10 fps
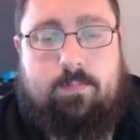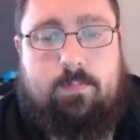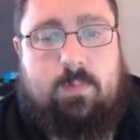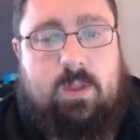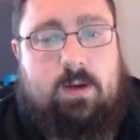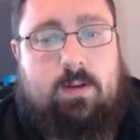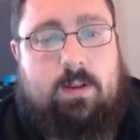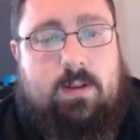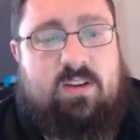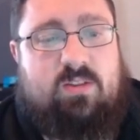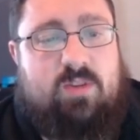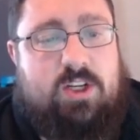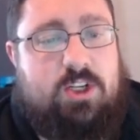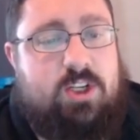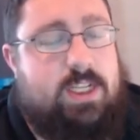Little
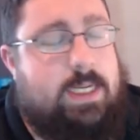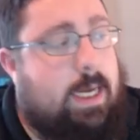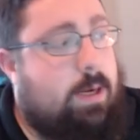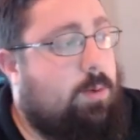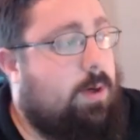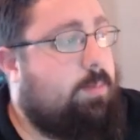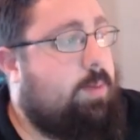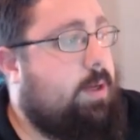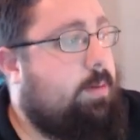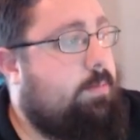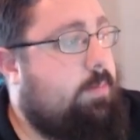richer than I'd want to pick him,